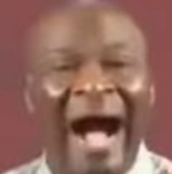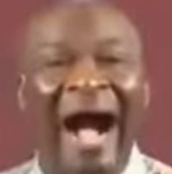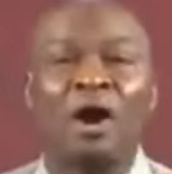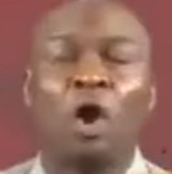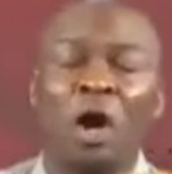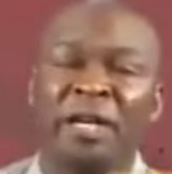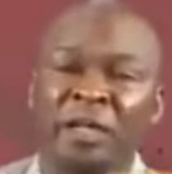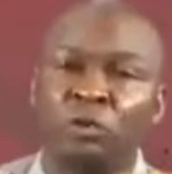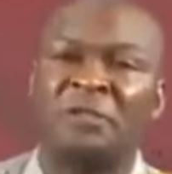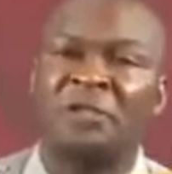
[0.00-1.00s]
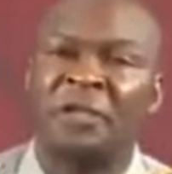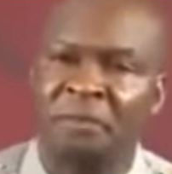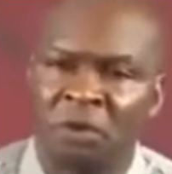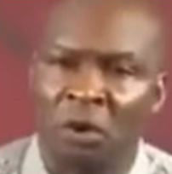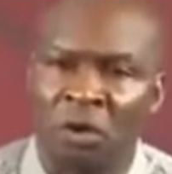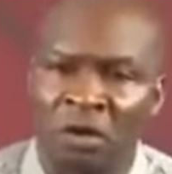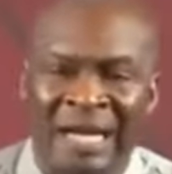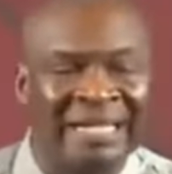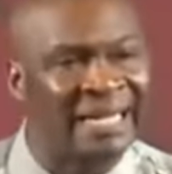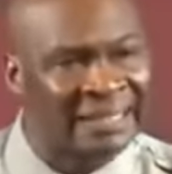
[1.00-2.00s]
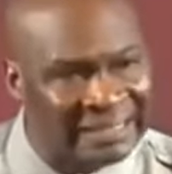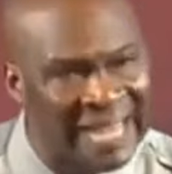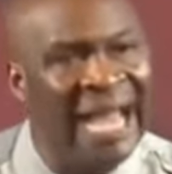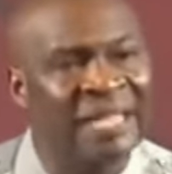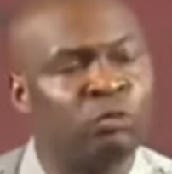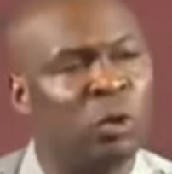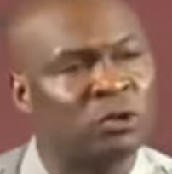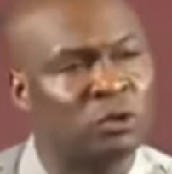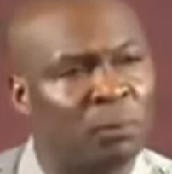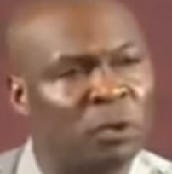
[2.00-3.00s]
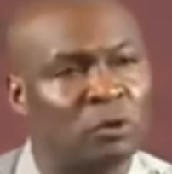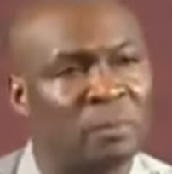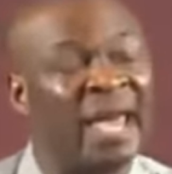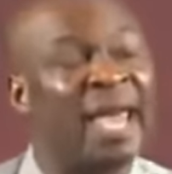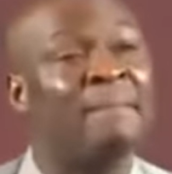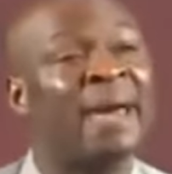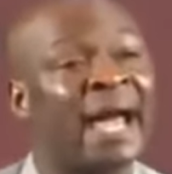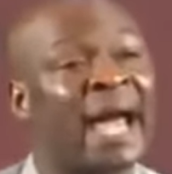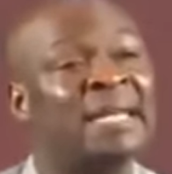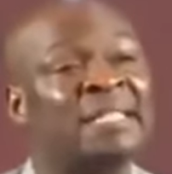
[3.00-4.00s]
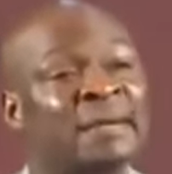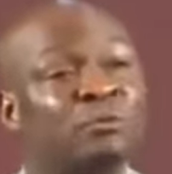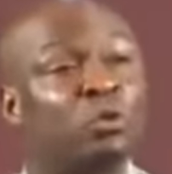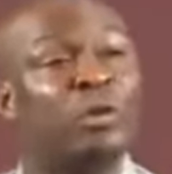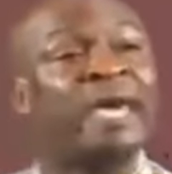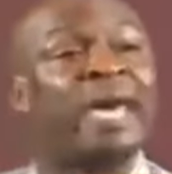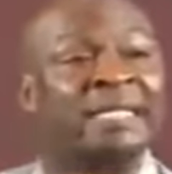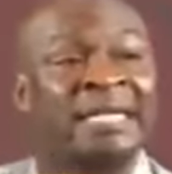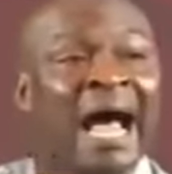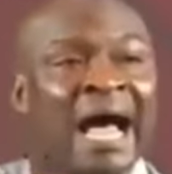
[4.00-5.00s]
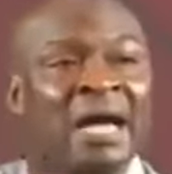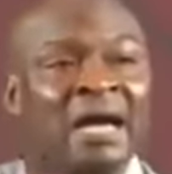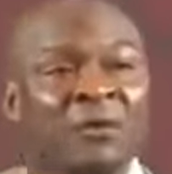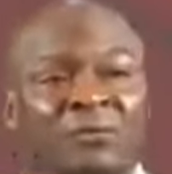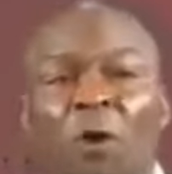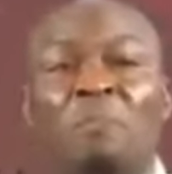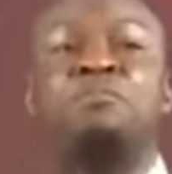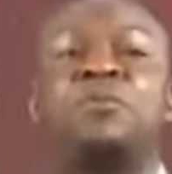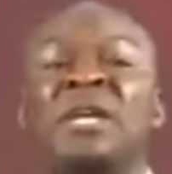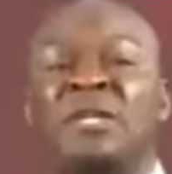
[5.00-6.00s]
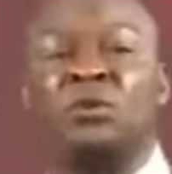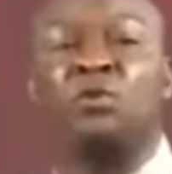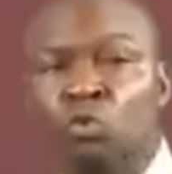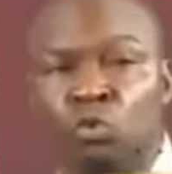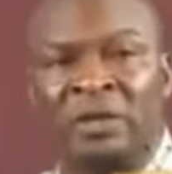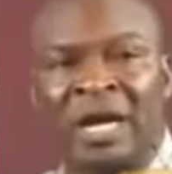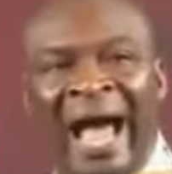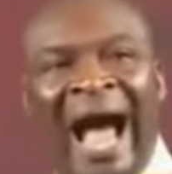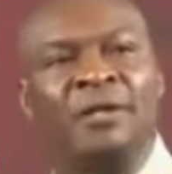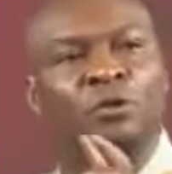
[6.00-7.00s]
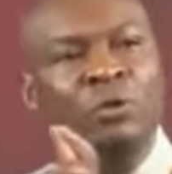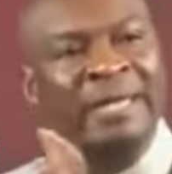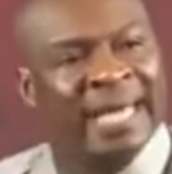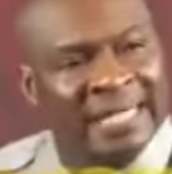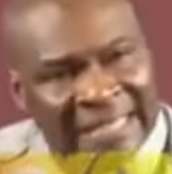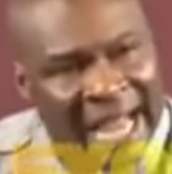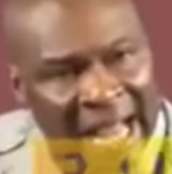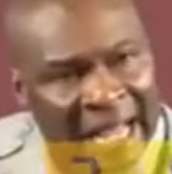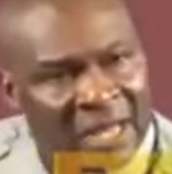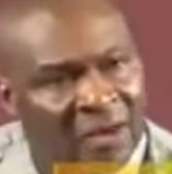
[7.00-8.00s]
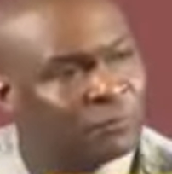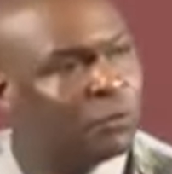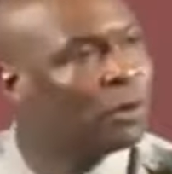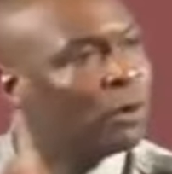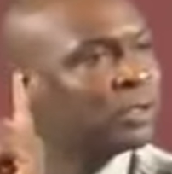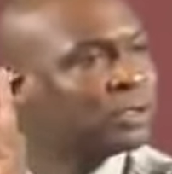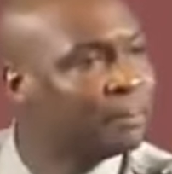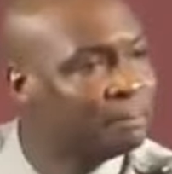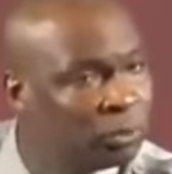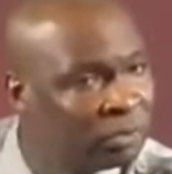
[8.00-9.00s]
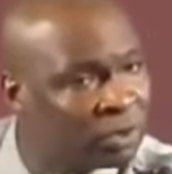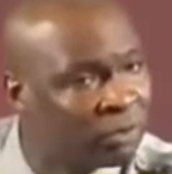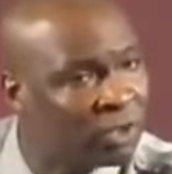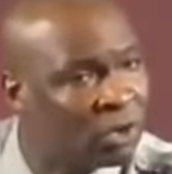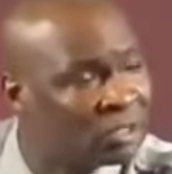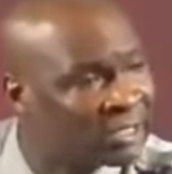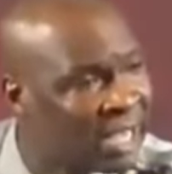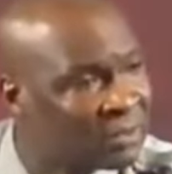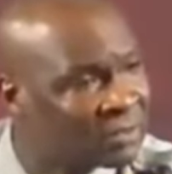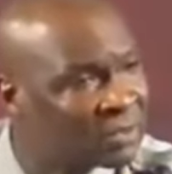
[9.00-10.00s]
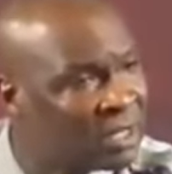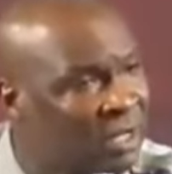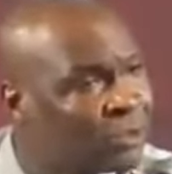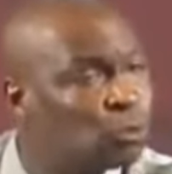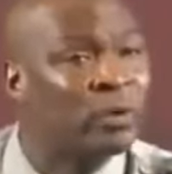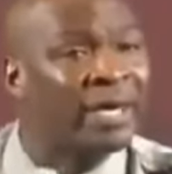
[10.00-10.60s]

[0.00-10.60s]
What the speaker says: According to scripture, the tithe was supposed to be a mechanism to cater for priesthood and to cater for the building of the Lord's house. To